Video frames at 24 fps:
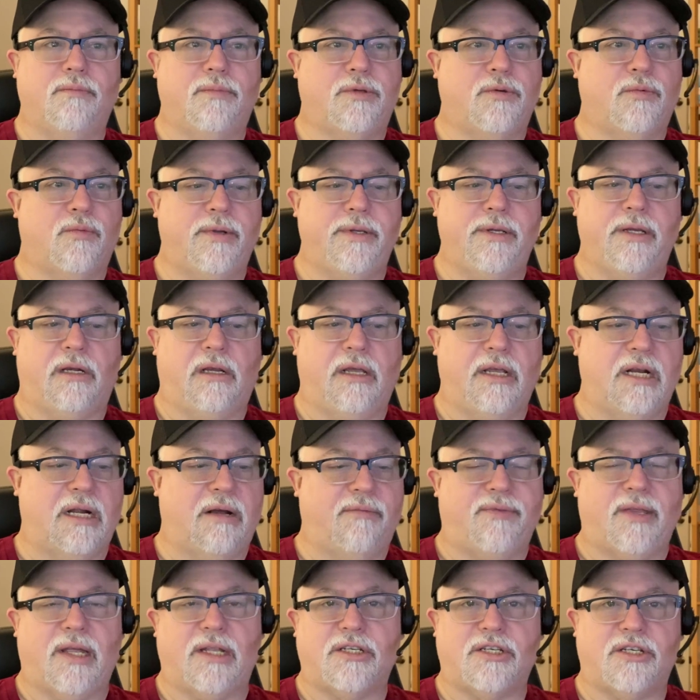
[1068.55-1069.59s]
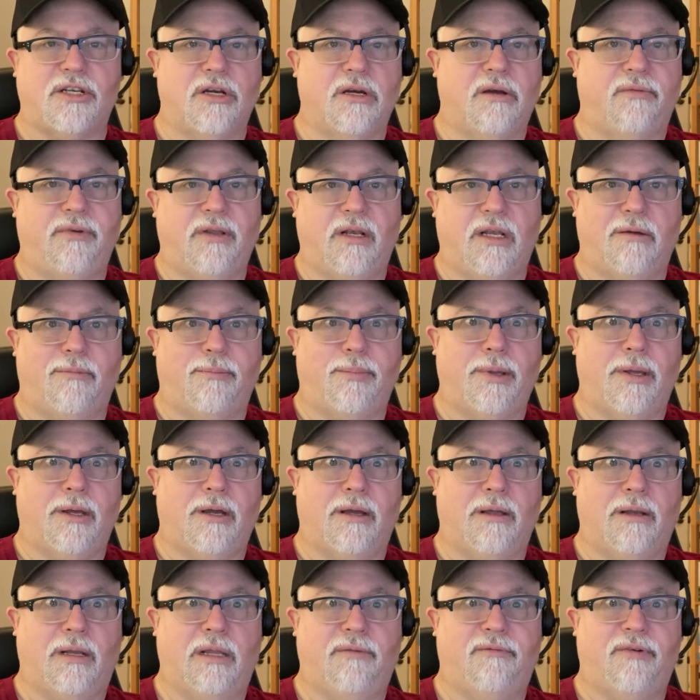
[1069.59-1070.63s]
So when you clean off that snow, if you
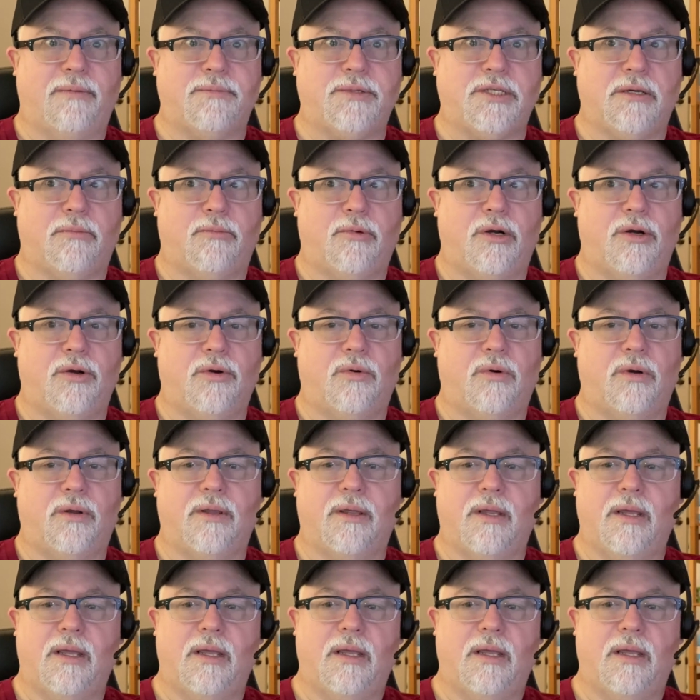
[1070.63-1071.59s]
live up somewhere north,